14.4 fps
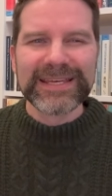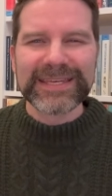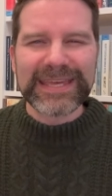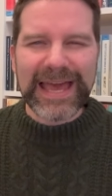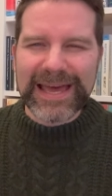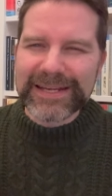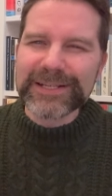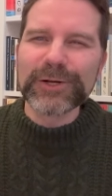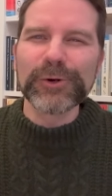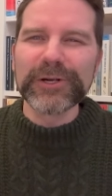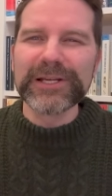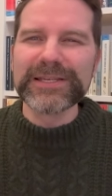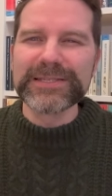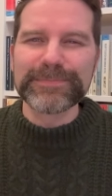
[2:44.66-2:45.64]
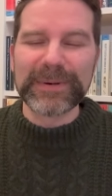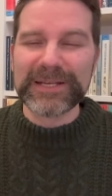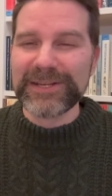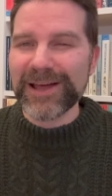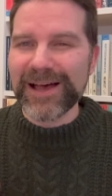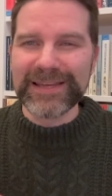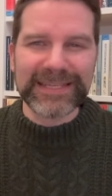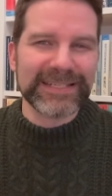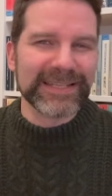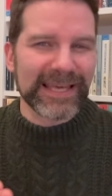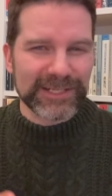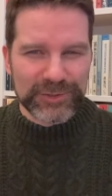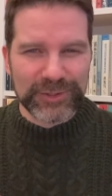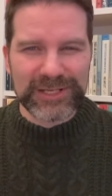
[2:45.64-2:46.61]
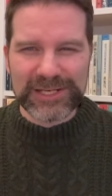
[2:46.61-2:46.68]
categories, but not in
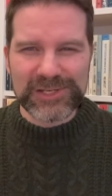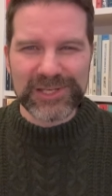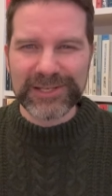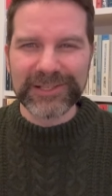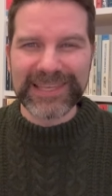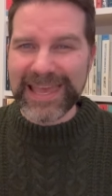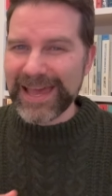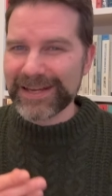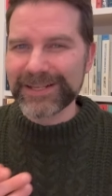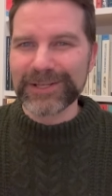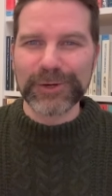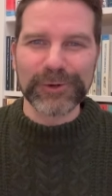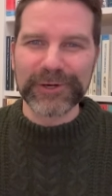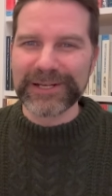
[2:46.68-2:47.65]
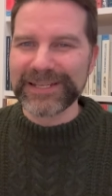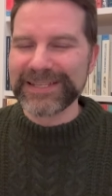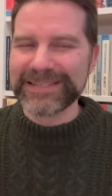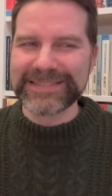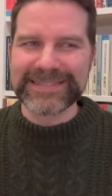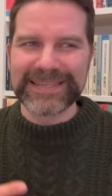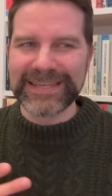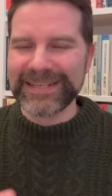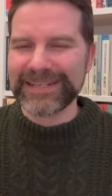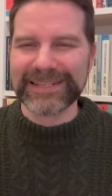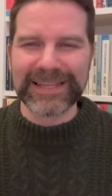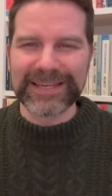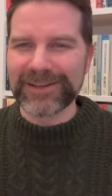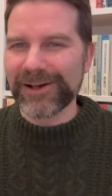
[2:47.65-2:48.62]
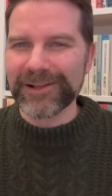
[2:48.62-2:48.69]
like traditional categories in
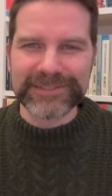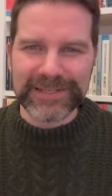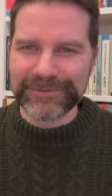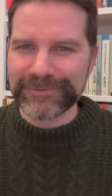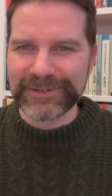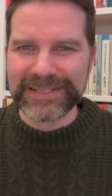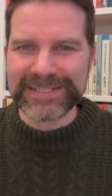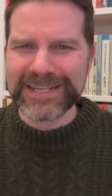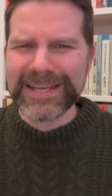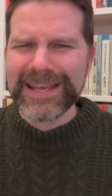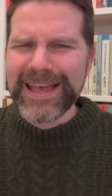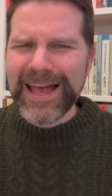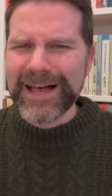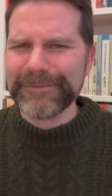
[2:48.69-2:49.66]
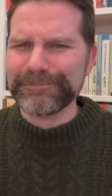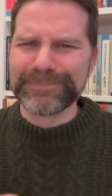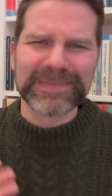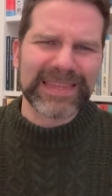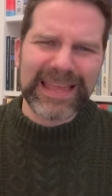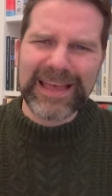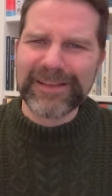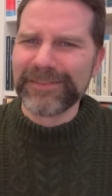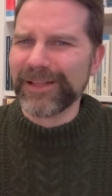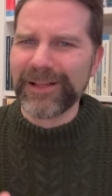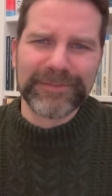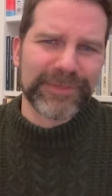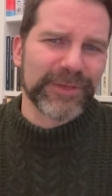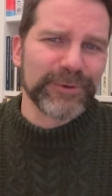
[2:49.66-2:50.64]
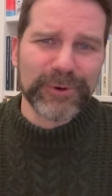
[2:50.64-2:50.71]
like all different, um,
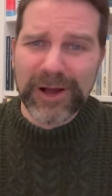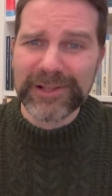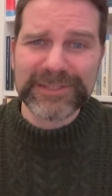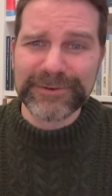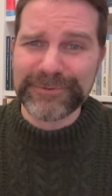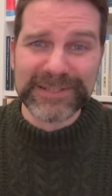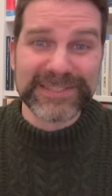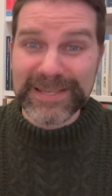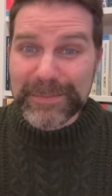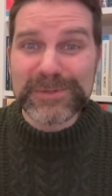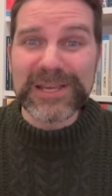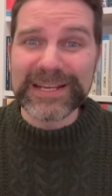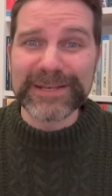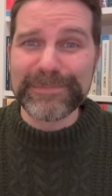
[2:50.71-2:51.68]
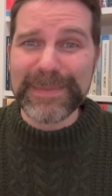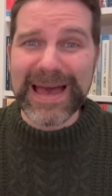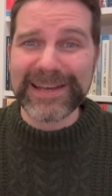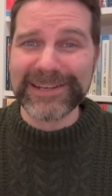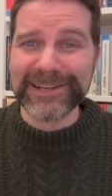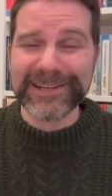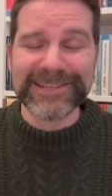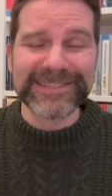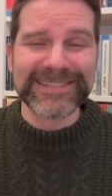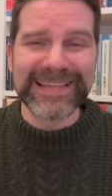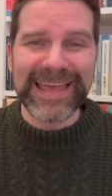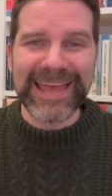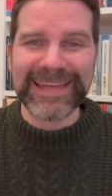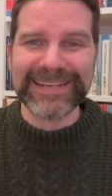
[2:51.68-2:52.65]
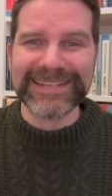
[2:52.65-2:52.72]
through all different subject matters.
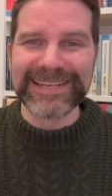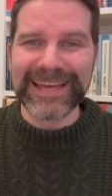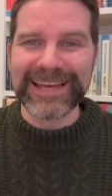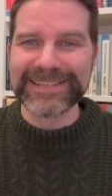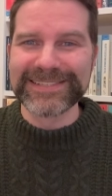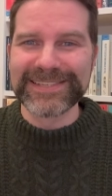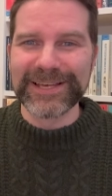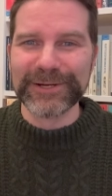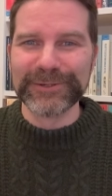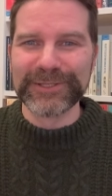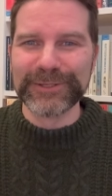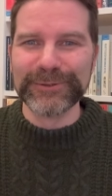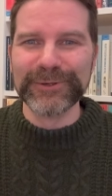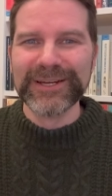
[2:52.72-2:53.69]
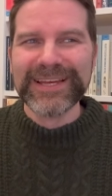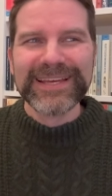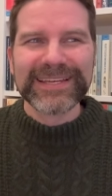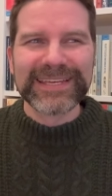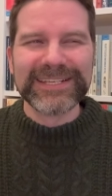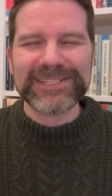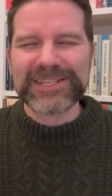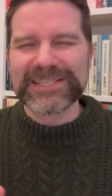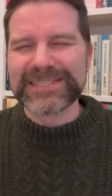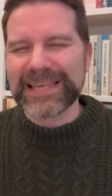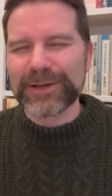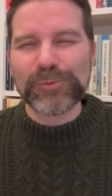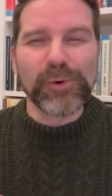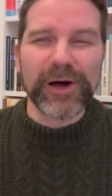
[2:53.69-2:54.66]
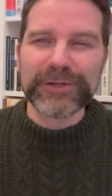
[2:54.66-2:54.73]
And uh, so you can just
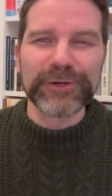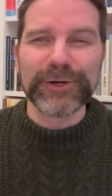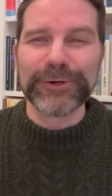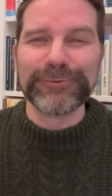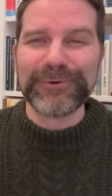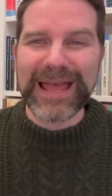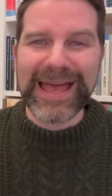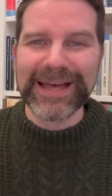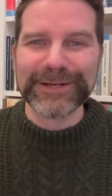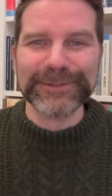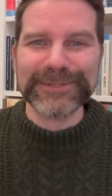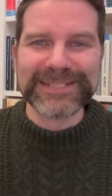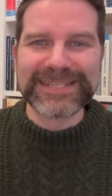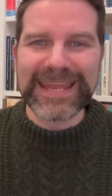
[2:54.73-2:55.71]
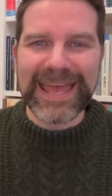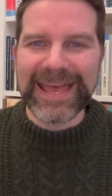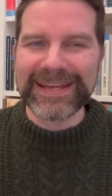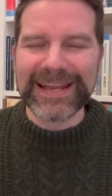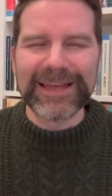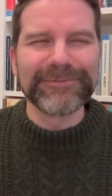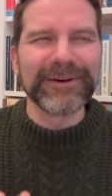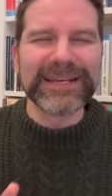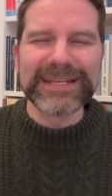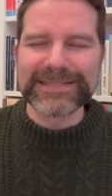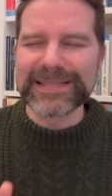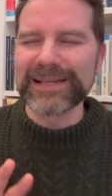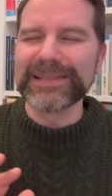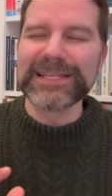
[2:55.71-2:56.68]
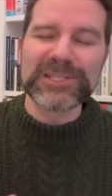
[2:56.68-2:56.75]
like wander around. And I find it
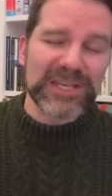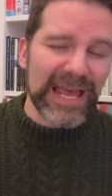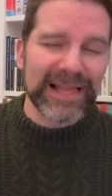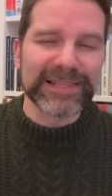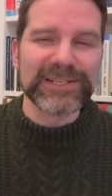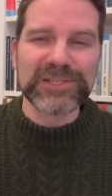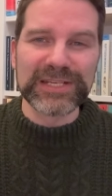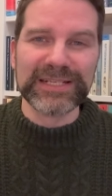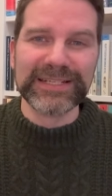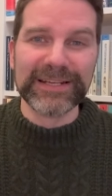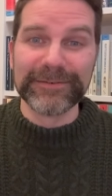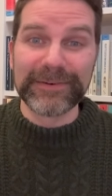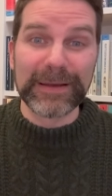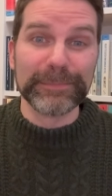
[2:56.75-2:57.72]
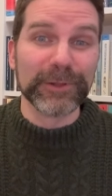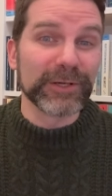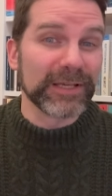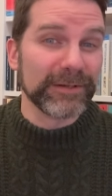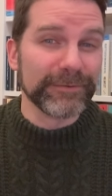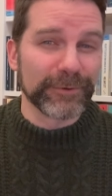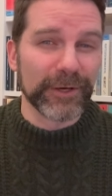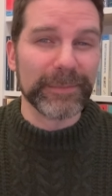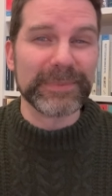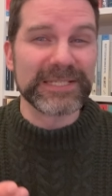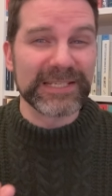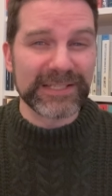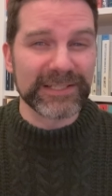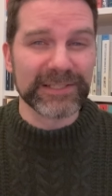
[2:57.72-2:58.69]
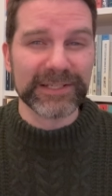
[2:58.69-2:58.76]
slightly challenging if I'm looking for a
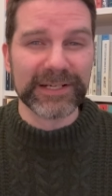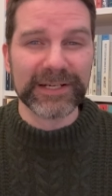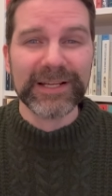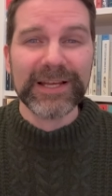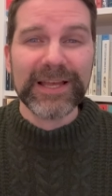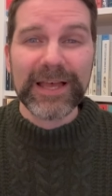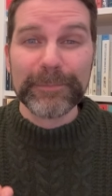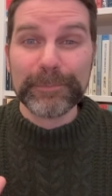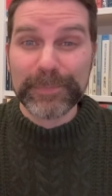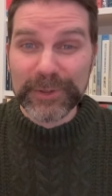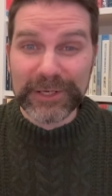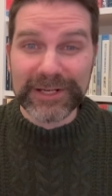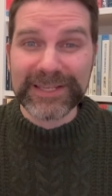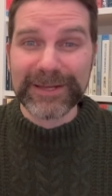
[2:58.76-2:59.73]
particular book